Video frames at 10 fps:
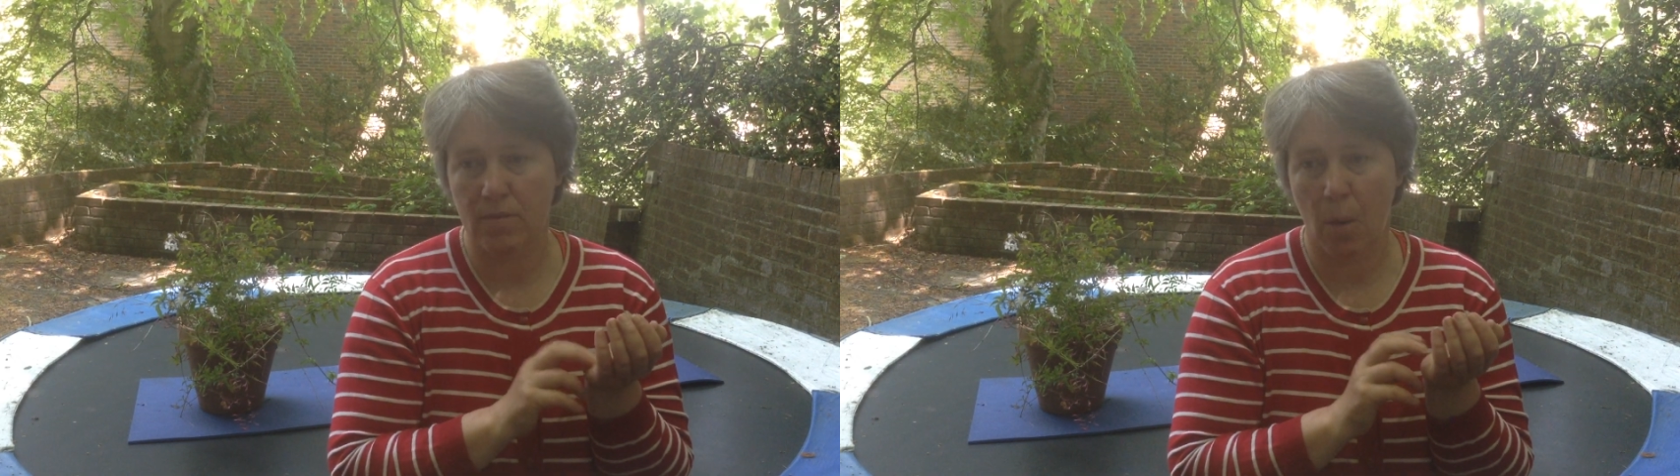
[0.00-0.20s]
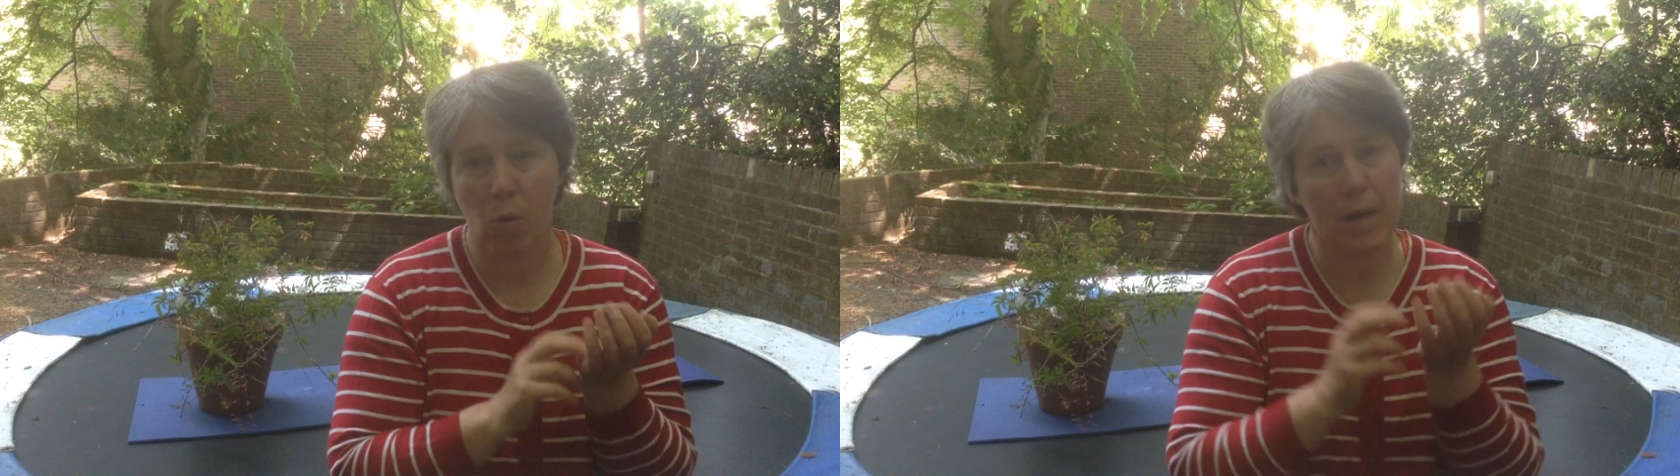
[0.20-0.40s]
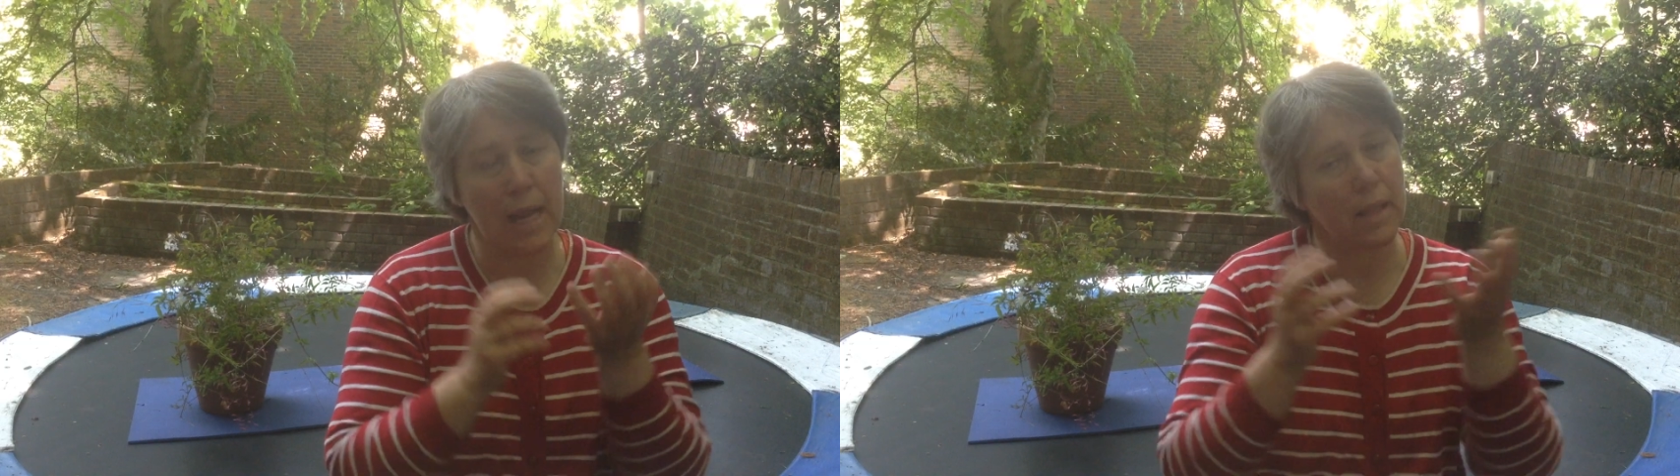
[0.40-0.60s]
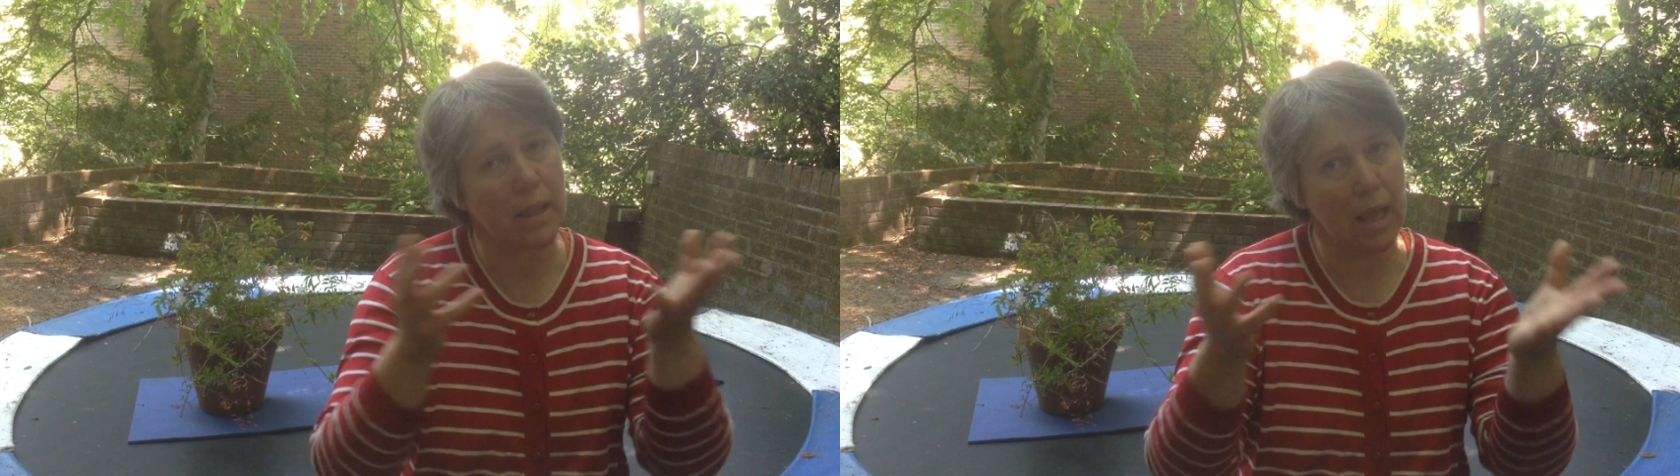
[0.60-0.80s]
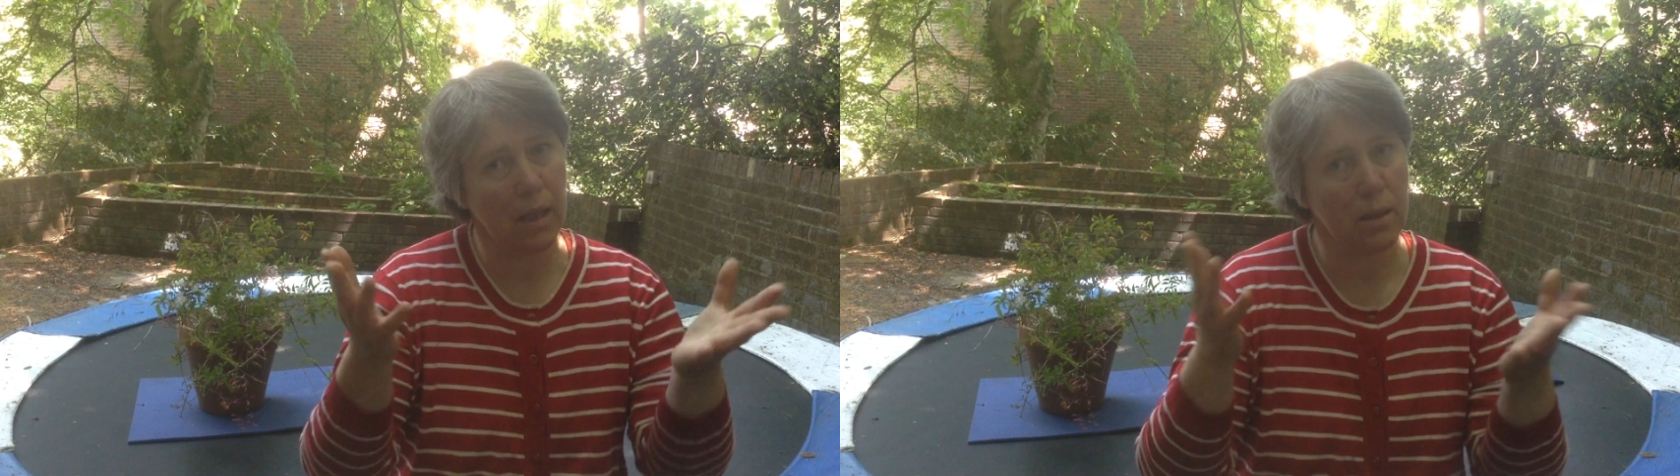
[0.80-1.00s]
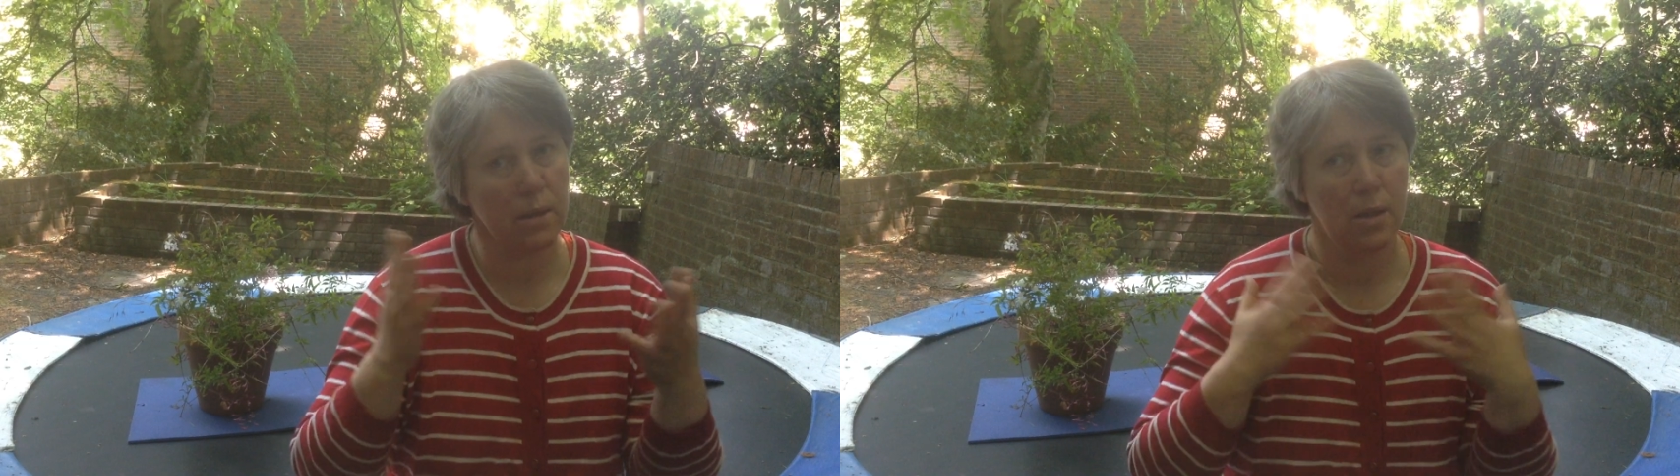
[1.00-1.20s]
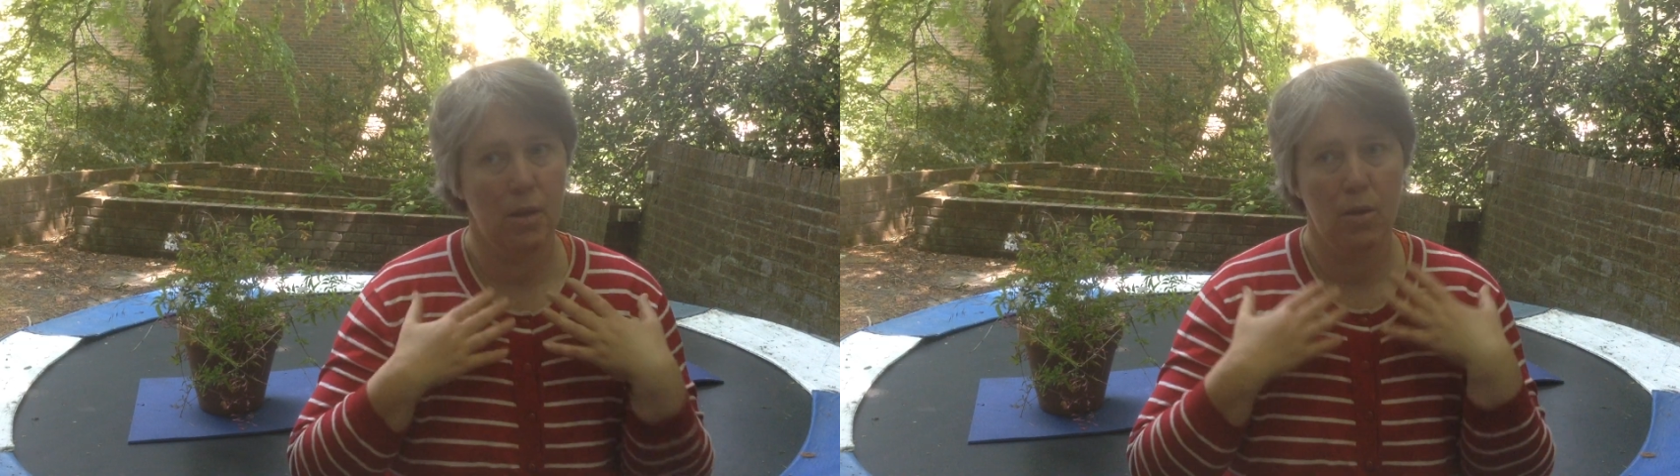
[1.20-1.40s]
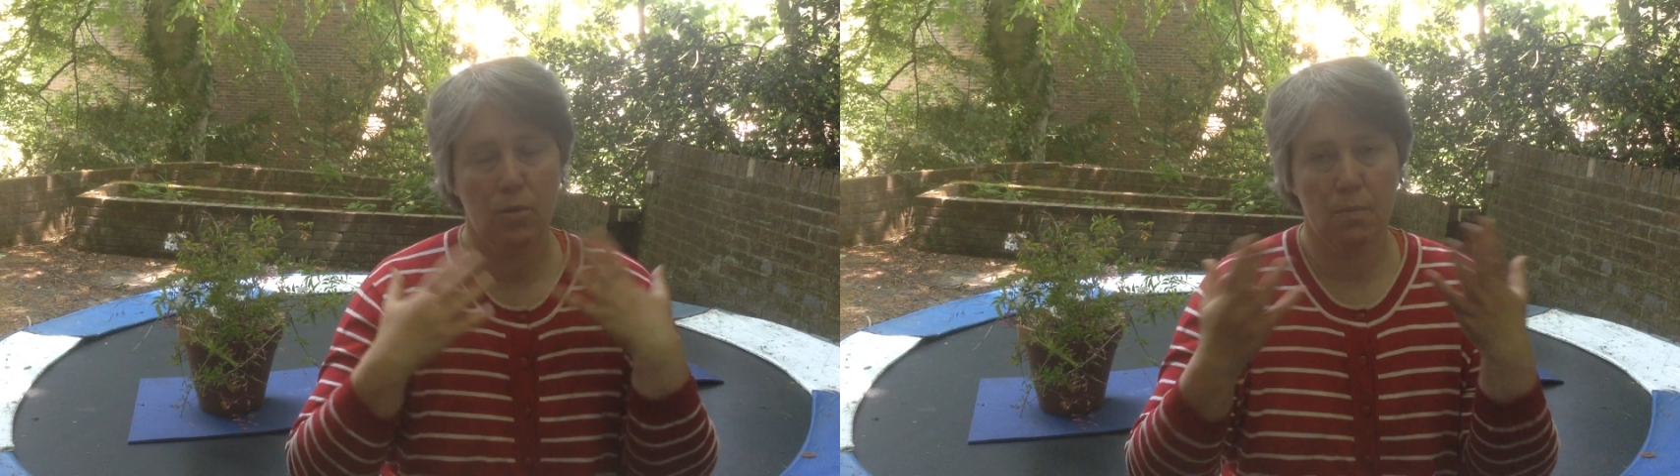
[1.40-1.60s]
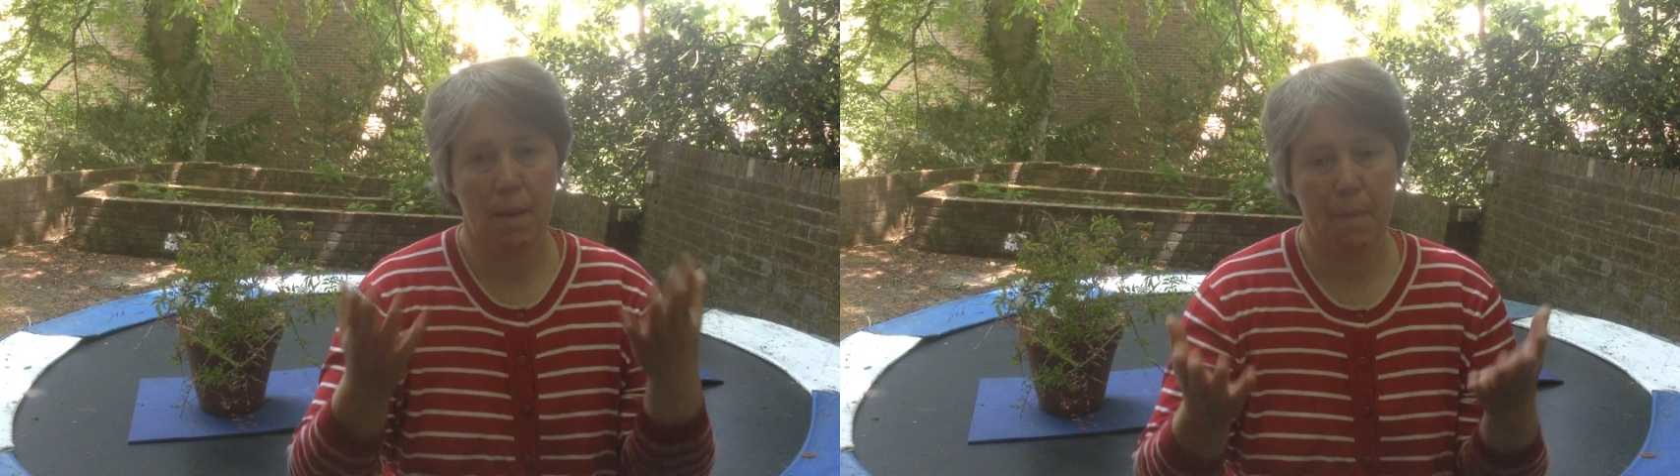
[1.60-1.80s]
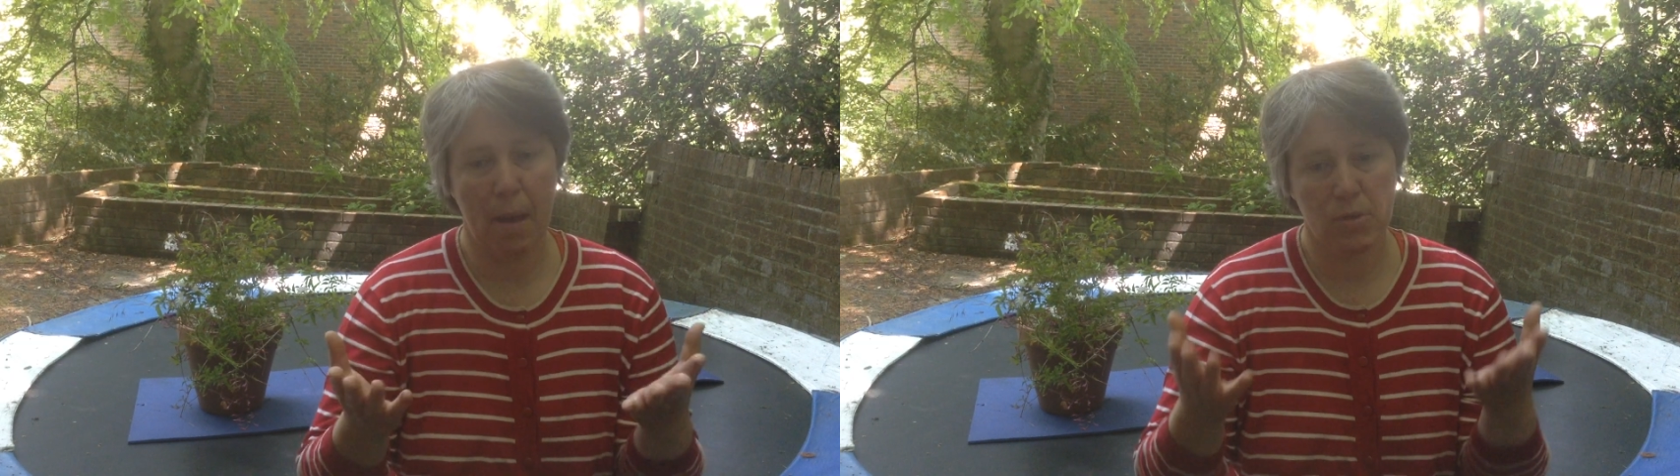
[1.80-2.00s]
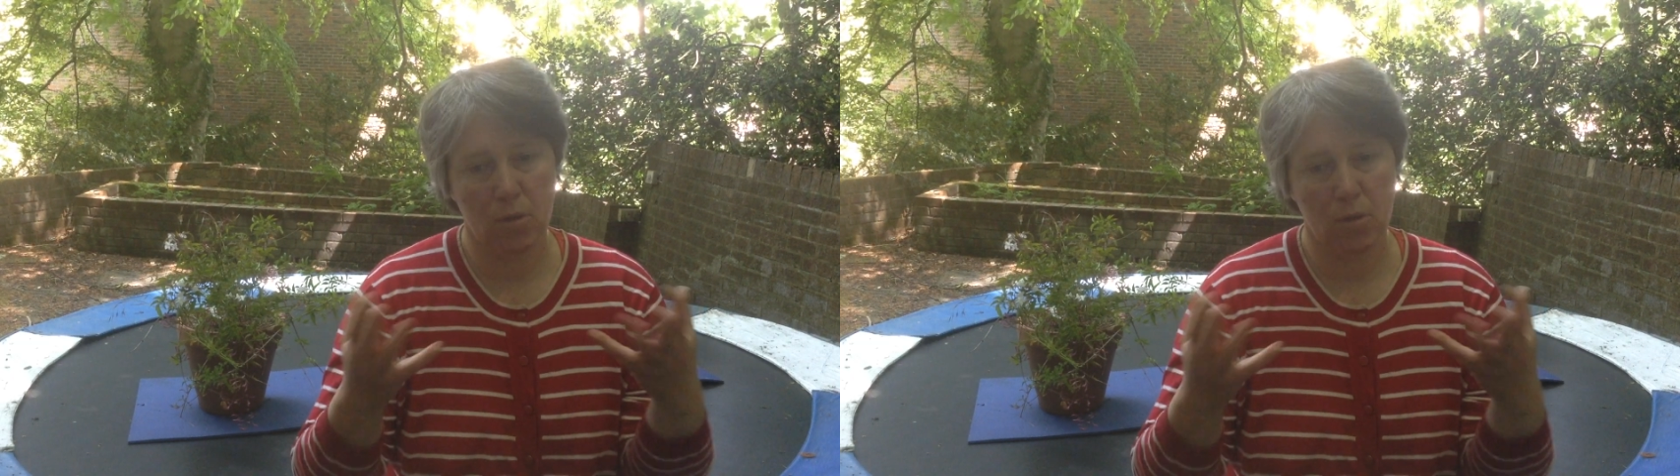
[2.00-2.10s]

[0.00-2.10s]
So I'm connecting to my mum.